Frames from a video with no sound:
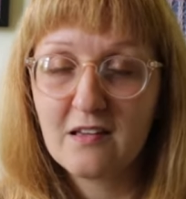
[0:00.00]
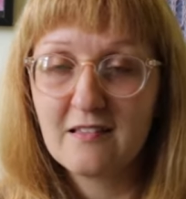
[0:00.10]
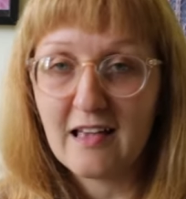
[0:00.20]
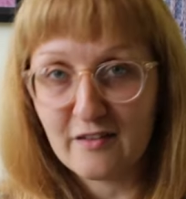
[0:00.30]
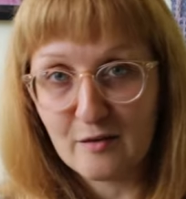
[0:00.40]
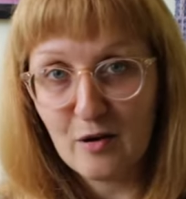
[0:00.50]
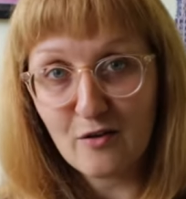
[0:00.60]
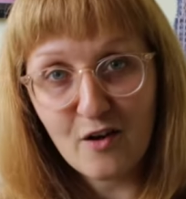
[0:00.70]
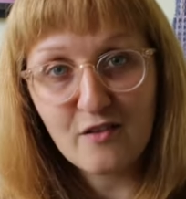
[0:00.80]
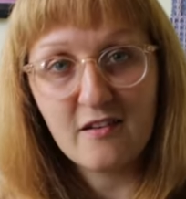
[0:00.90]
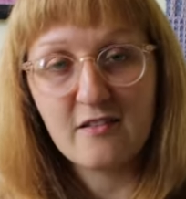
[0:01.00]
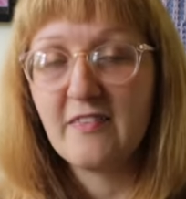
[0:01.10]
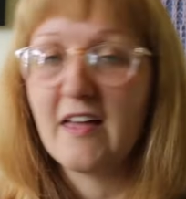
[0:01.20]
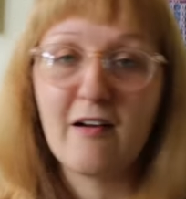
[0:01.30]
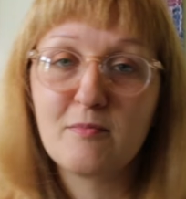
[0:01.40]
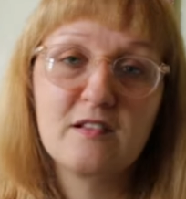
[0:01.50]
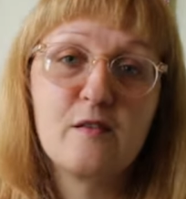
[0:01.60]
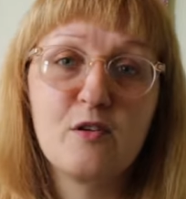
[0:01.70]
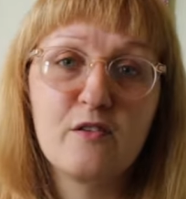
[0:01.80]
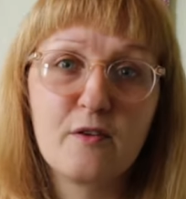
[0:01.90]
takes her blog photos, and they're absolutely
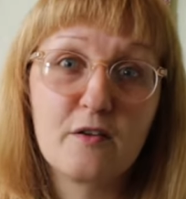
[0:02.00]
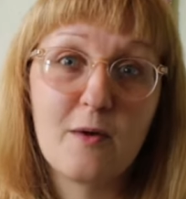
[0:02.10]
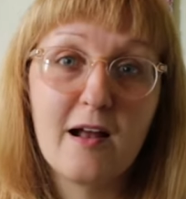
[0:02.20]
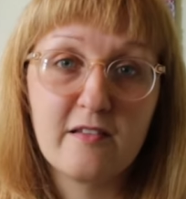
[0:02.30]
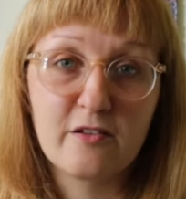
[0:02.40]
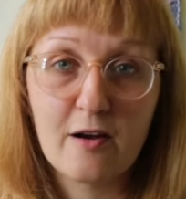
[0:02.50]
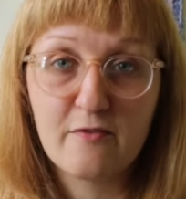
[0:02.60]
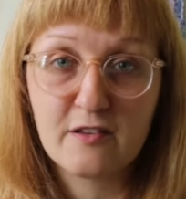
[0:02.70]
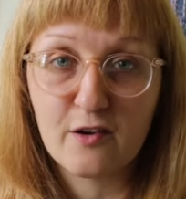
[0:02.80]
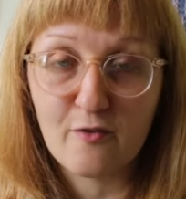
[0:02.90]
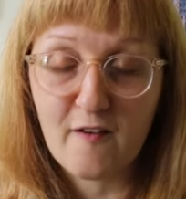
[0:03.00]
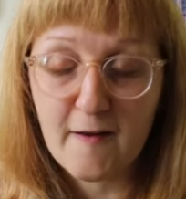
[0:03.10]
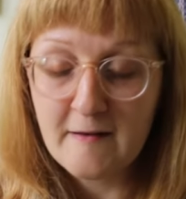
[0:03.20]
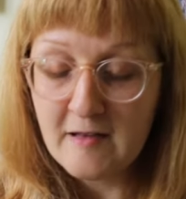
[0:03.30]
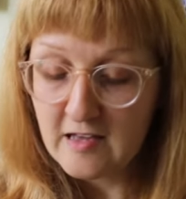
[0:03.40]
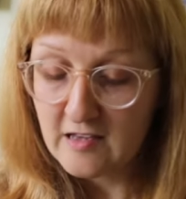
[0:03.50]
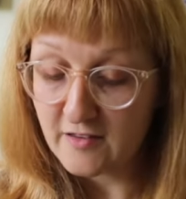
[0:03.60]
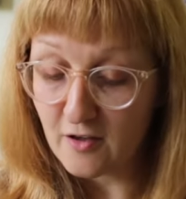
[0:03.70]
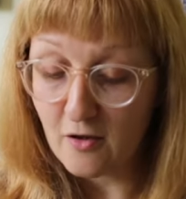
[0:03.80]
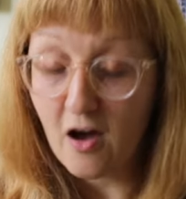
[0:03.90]
beautiful as well. He's a great photographer.
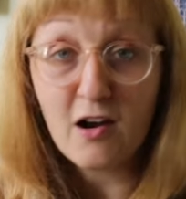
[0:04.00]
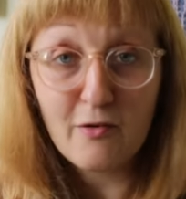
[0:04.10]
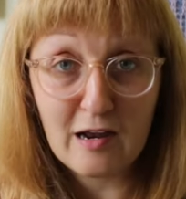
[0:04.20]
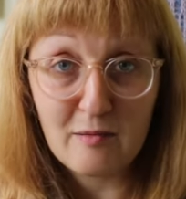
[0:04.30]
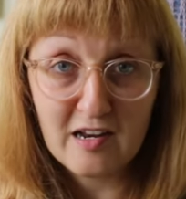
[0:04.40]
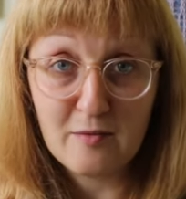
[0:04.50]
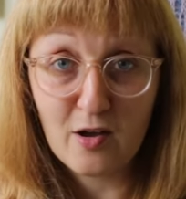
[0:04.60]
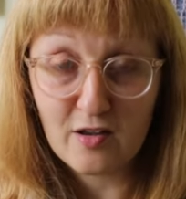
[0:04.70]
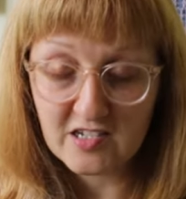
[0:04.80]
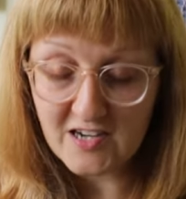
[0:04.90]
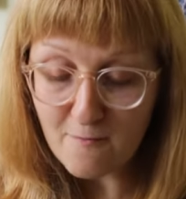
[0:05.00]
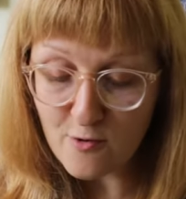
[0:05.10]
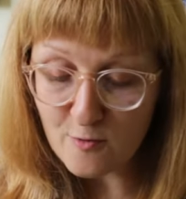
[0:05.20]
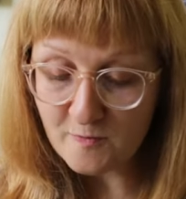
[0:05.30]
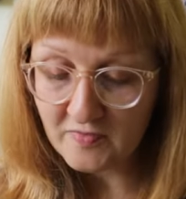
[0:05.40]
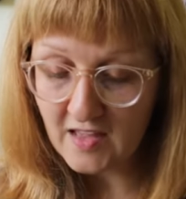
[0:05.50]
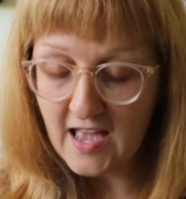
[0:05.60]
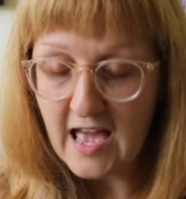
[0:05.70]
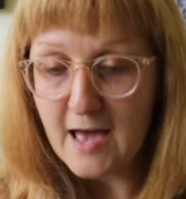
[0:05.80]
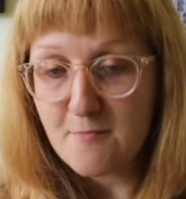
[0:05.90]
So highly recommend her blog in general.
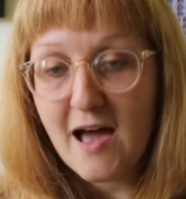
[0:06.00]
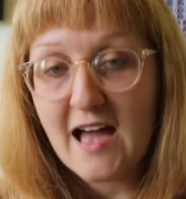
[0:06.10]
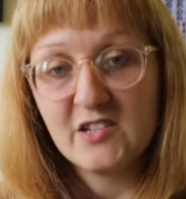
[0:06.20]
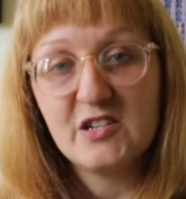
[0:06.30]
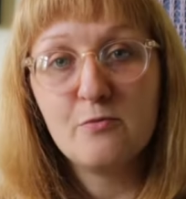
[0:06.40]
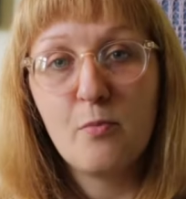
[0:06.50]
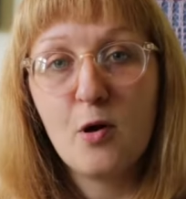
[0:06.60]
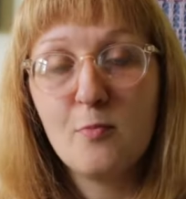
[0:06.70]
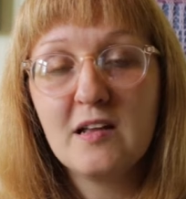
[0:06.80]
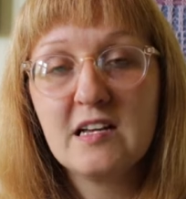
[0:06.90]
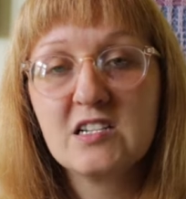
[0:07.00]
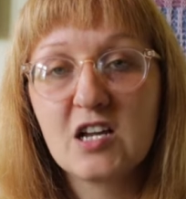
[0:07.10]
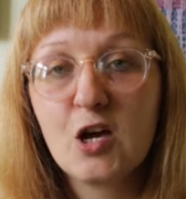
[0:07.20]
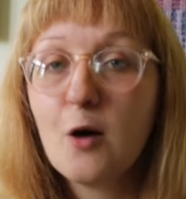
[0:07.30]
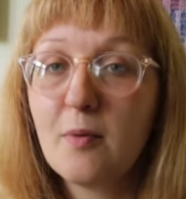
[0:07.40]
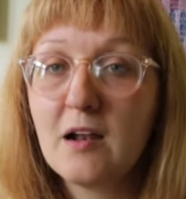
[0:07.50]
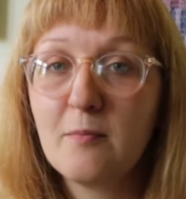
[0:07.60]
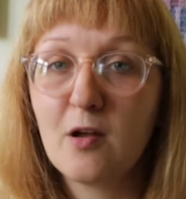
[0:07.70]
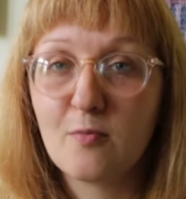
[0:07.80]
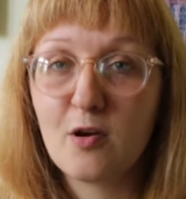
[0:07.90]
And she published a couple of
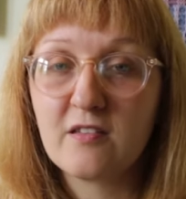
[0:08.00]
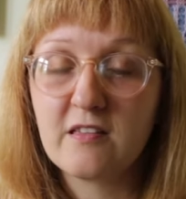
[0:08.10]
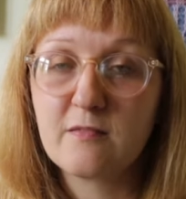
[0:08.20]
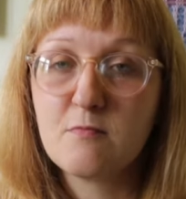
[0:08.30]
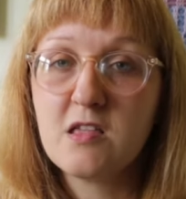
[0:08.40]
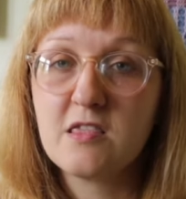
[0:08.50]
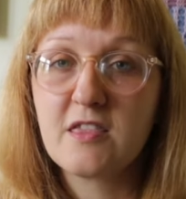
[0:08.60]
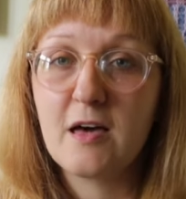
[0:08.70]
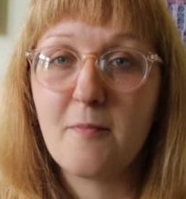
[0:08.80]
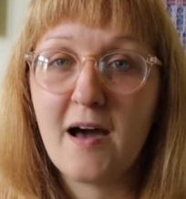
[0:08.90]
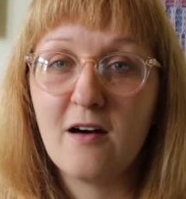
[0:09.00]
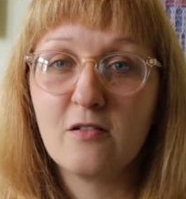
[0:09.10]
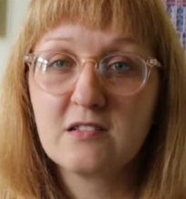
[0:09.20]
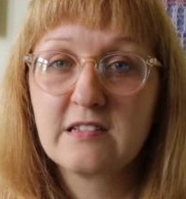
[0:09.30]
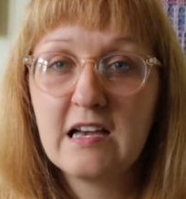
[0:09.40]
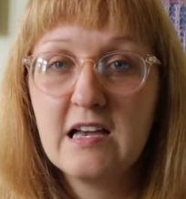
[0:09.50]
blog posts this month about